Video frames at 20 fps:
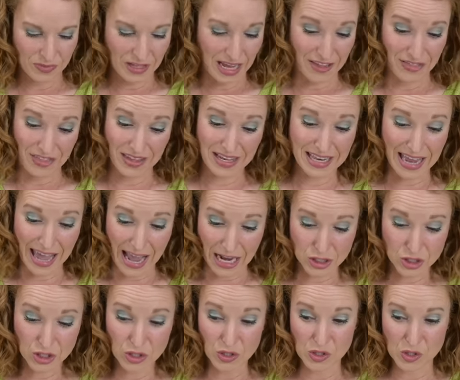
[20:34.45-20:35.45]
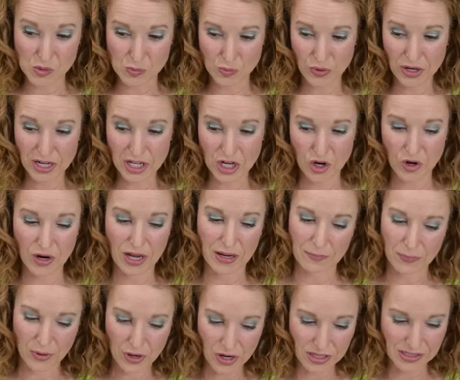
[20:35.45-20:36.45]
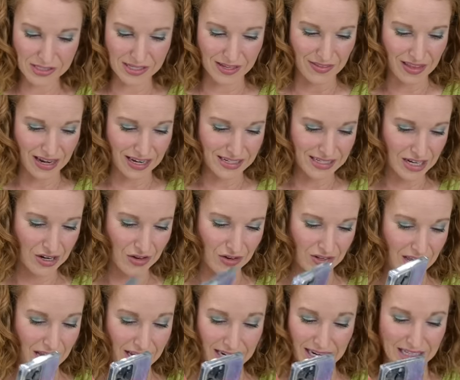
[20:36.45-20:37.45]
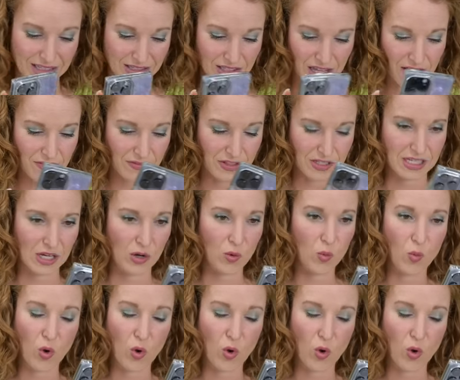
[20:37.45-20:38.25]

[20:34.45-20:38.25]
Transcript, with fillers: I think it actually looks prettier in person than it did online. I love this, like,